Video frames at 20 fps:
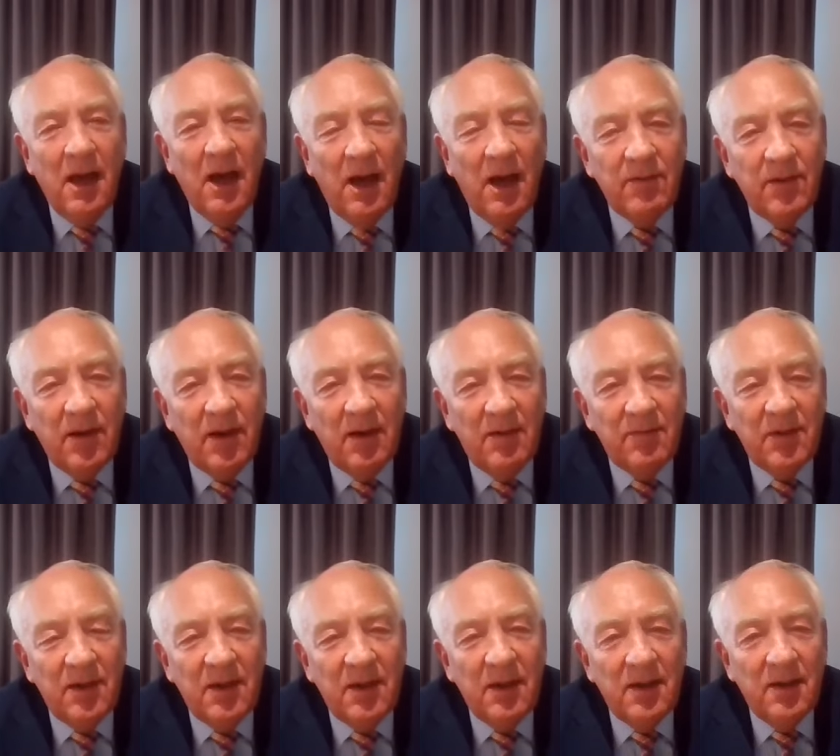of
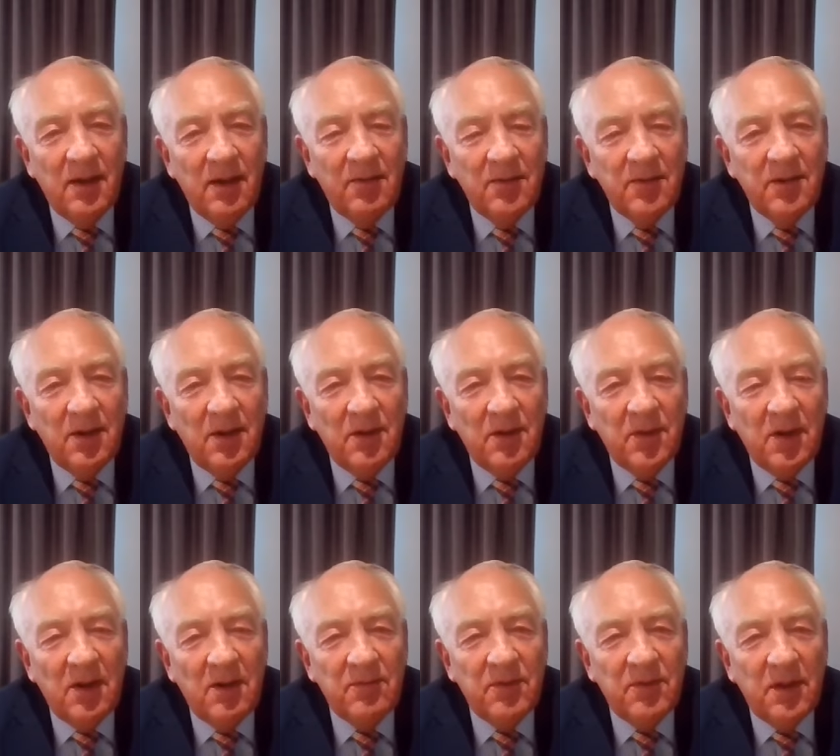
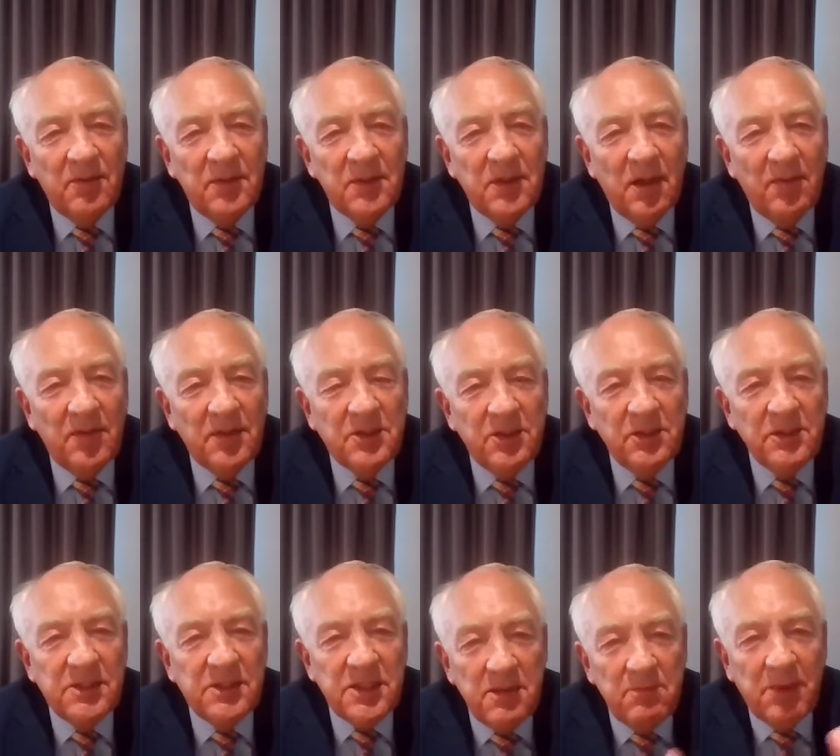a
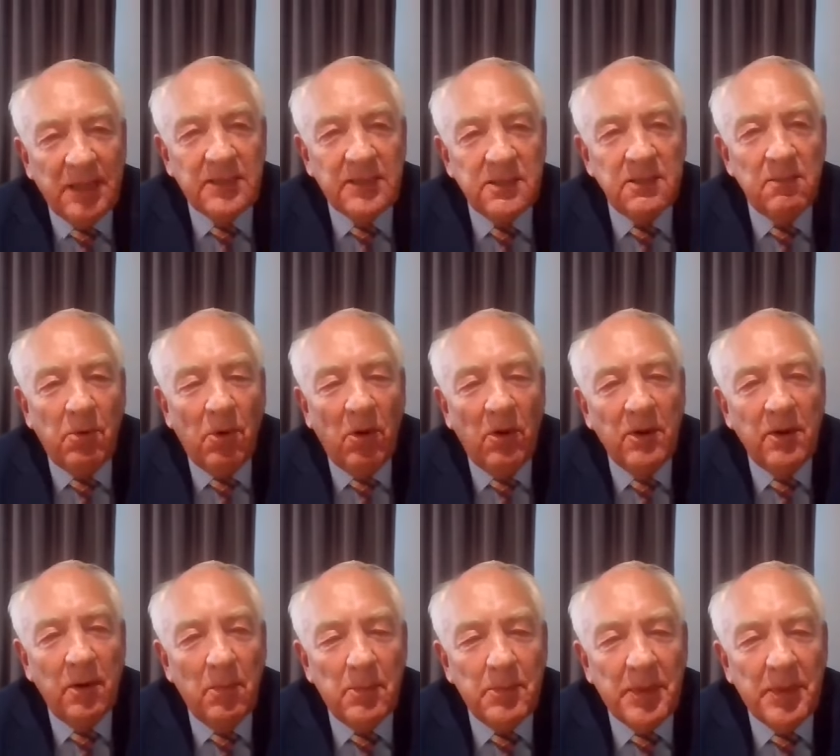Tutsi based
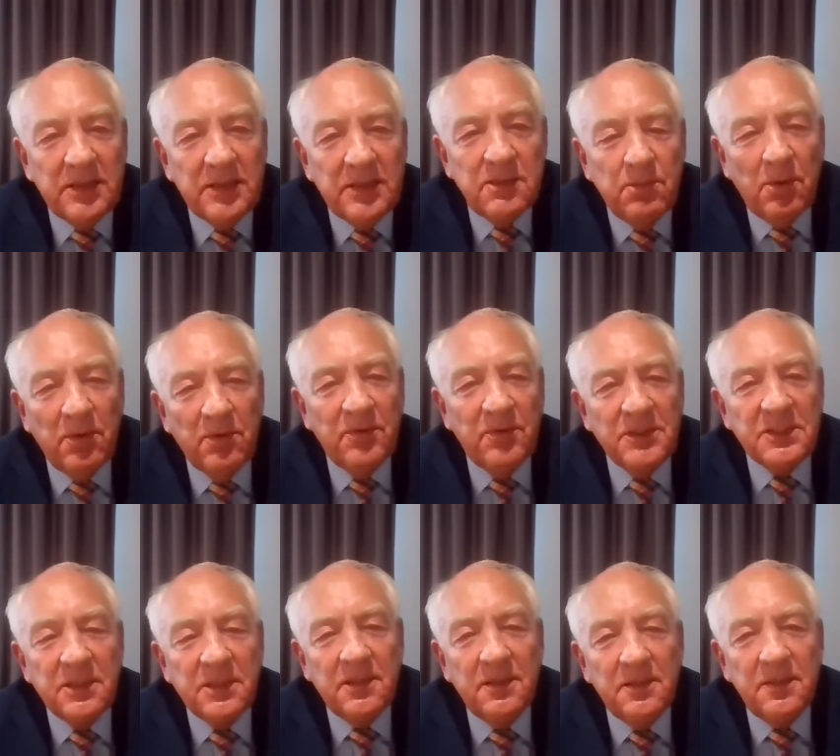upon
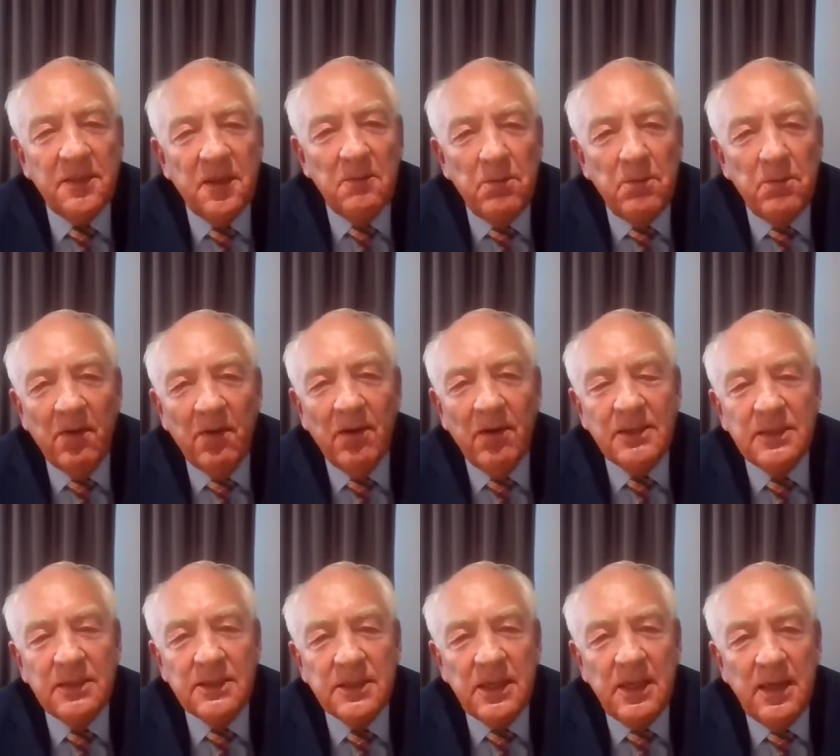physical
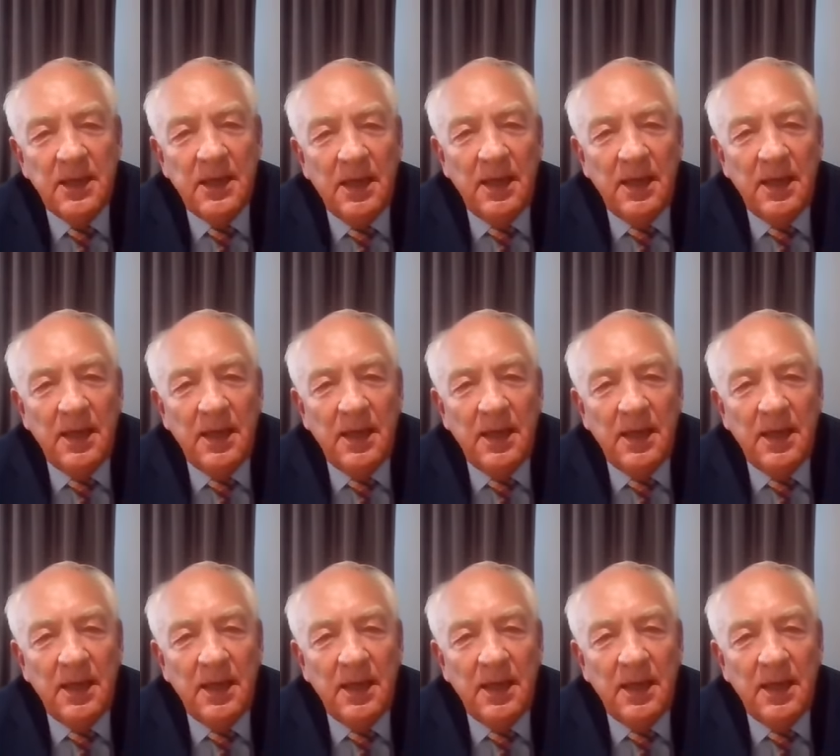appearance.